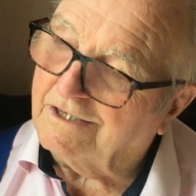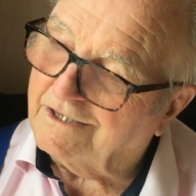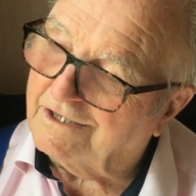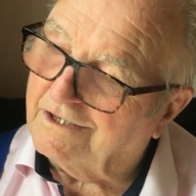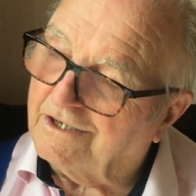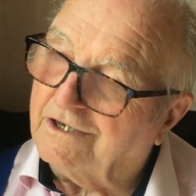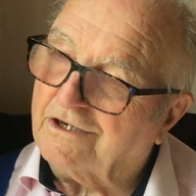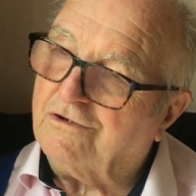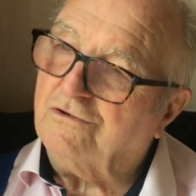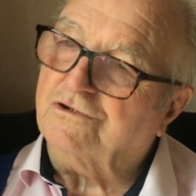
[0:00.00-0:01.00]
And
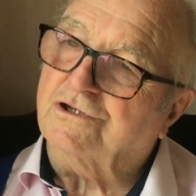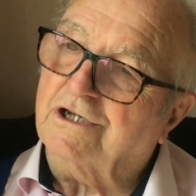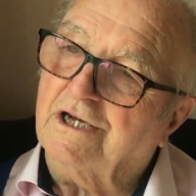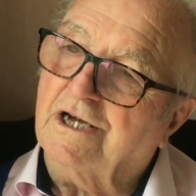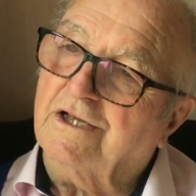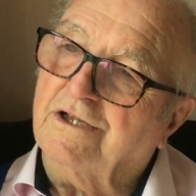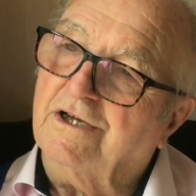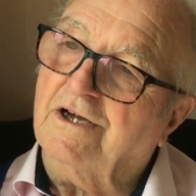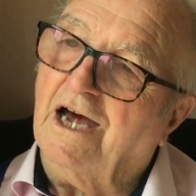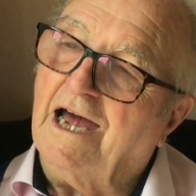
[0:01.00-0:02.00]
of course,
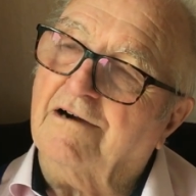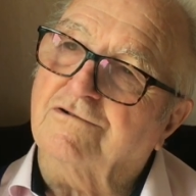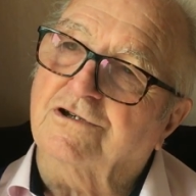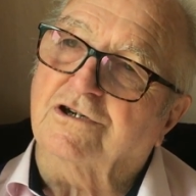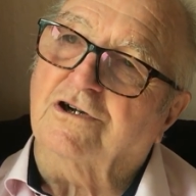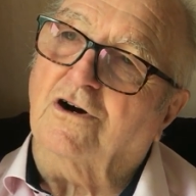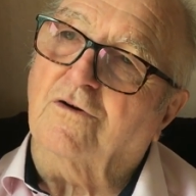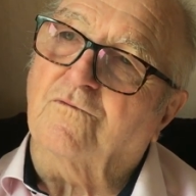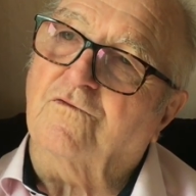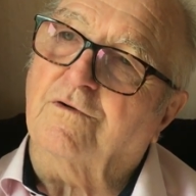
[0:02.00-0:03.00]
the house had
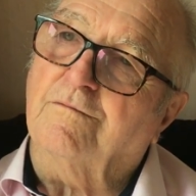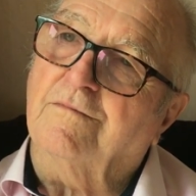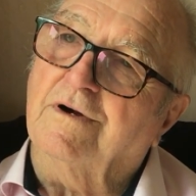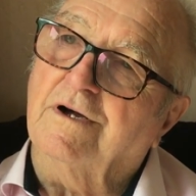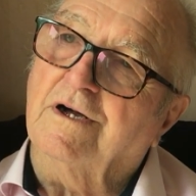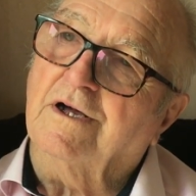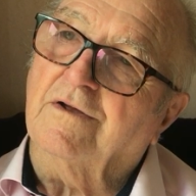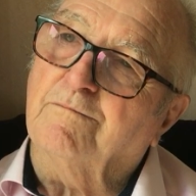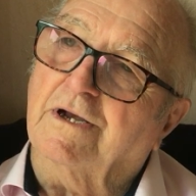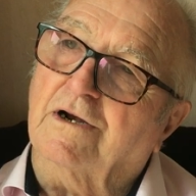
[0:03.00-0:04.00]
gone from
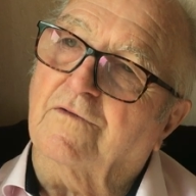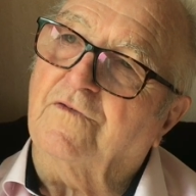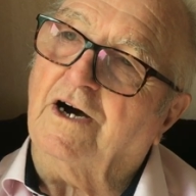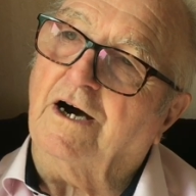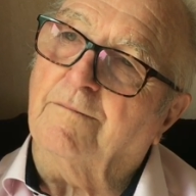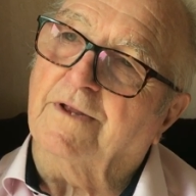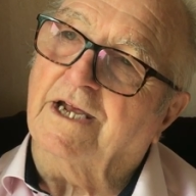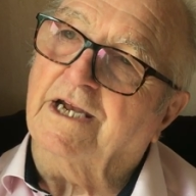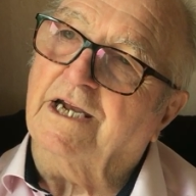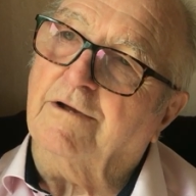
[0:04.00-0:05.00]
Middle Farm
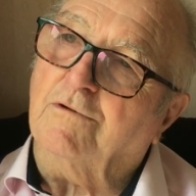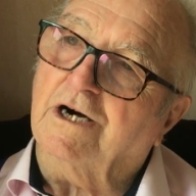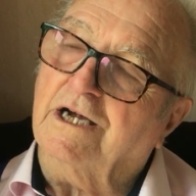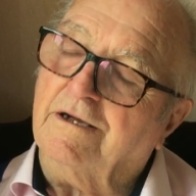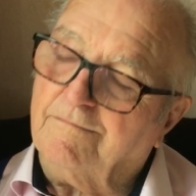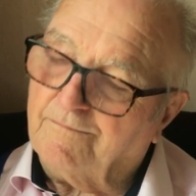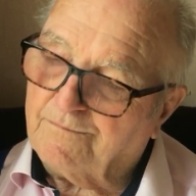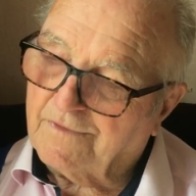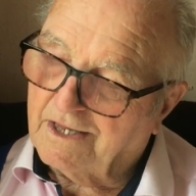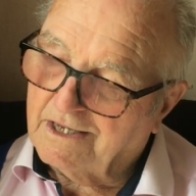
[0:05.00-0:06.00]
then anyway.
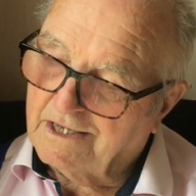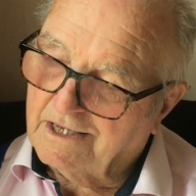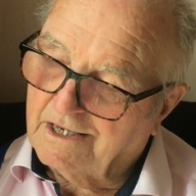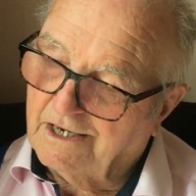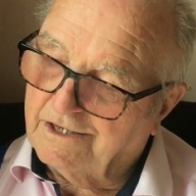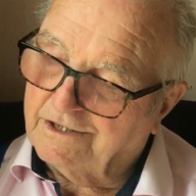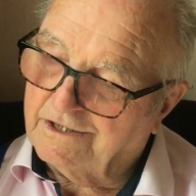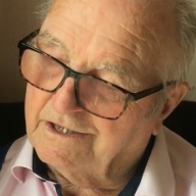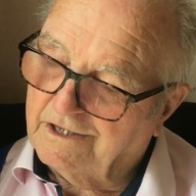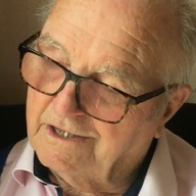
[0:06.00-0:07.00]
And
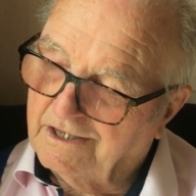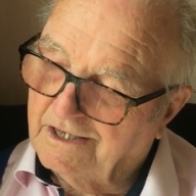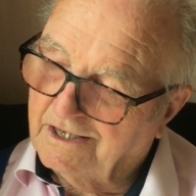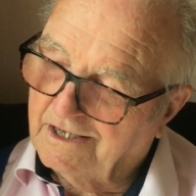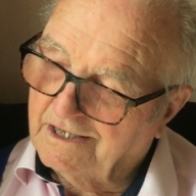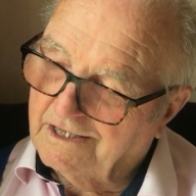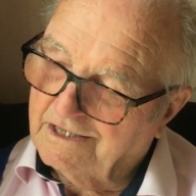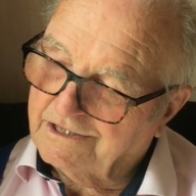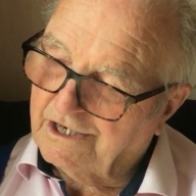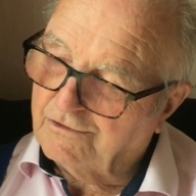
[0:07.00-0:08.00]

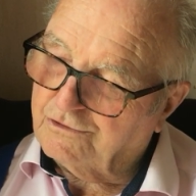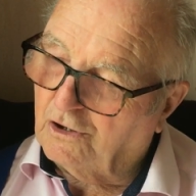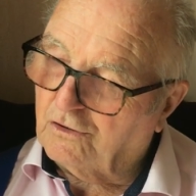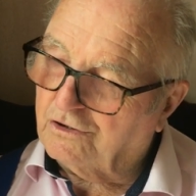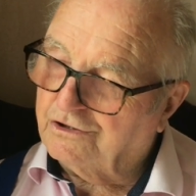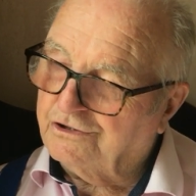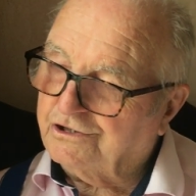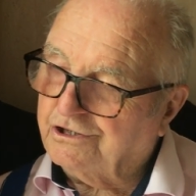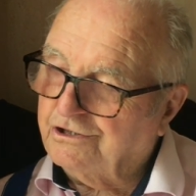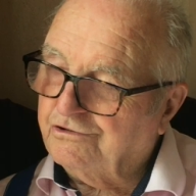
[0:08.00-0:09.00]
so
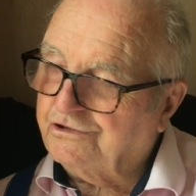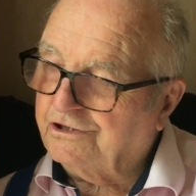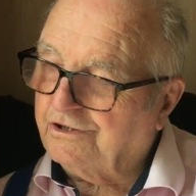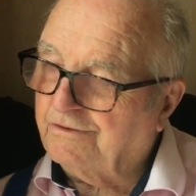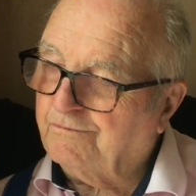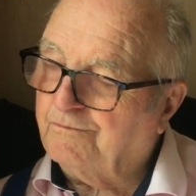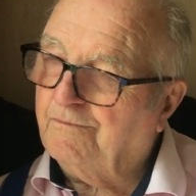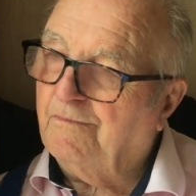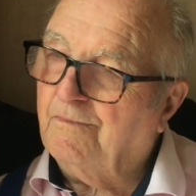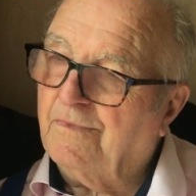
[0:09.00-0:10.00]
Docklands used to
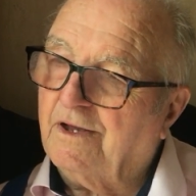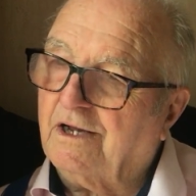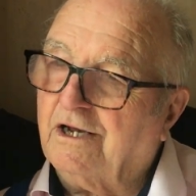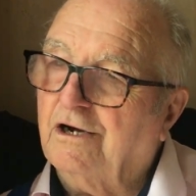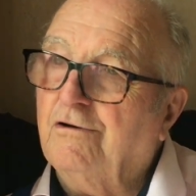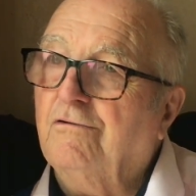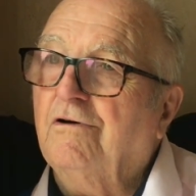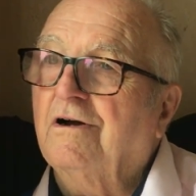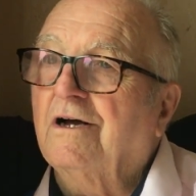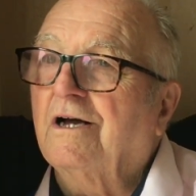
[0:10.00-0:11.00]
go
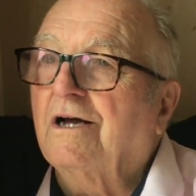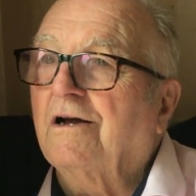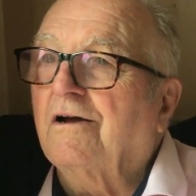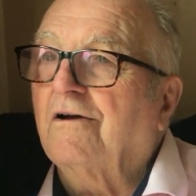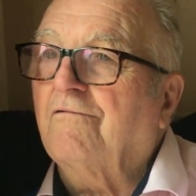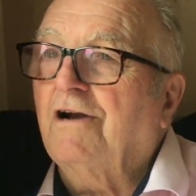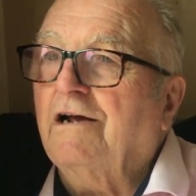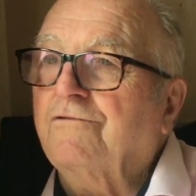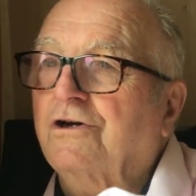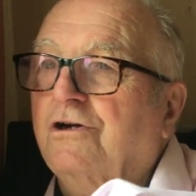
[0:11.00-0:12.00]

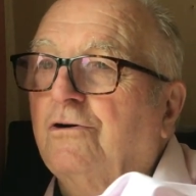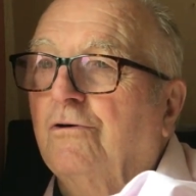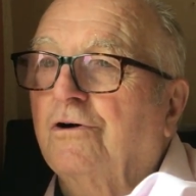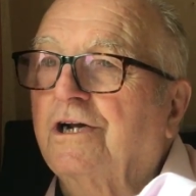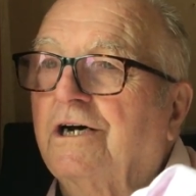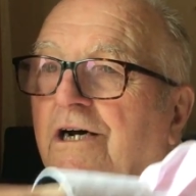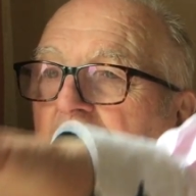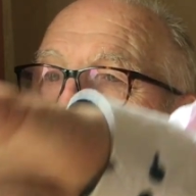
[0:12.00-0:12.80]
round the corner